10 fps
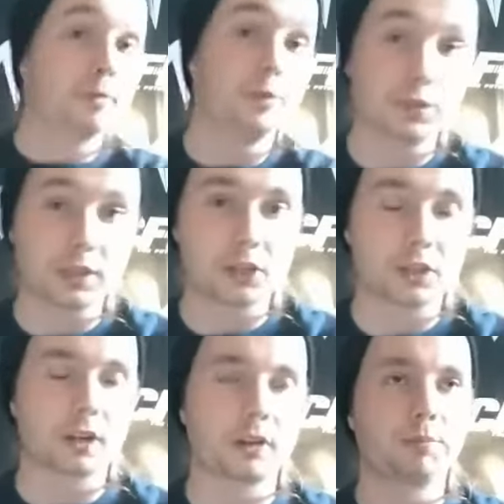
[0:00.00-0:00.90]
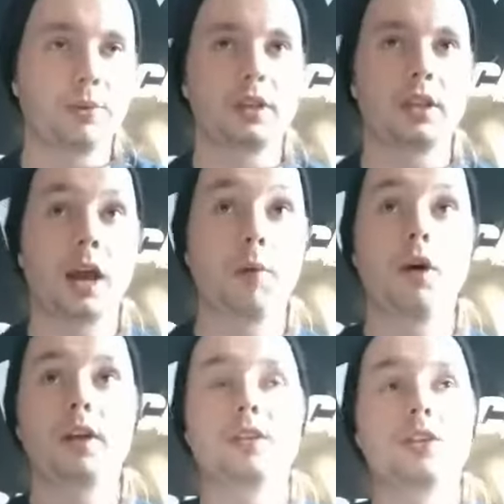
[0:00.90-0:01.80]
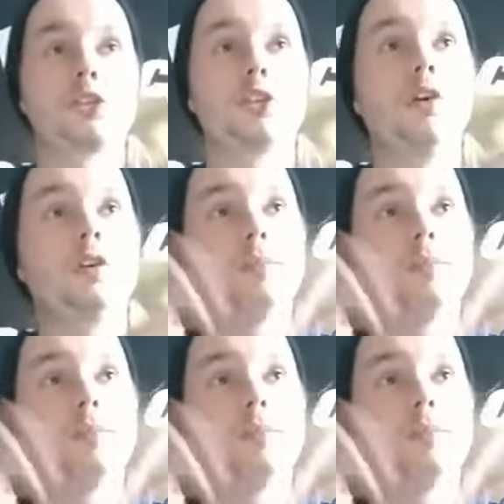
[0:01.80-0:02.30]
a musician, but I want this show